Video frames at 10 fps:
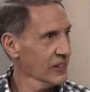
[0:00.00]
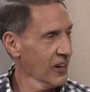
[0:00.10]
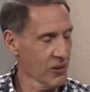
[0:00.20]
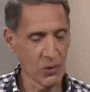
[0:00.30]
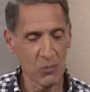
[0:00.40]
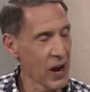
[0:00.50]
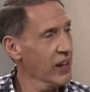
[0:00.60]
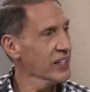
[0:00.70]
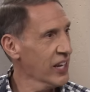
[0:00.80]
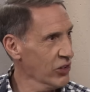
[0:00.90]
All right. Well, why
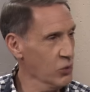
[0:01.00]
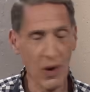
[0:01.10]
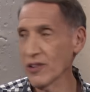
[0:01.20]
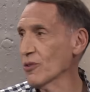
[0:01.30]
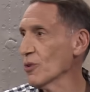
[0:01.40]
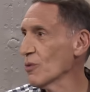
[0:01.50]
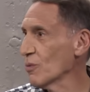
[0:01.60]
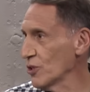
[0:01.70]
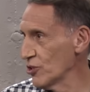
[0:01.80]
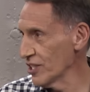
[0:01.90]
don't I tell you what
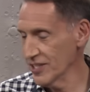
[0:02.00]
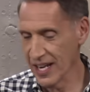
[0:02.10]
you just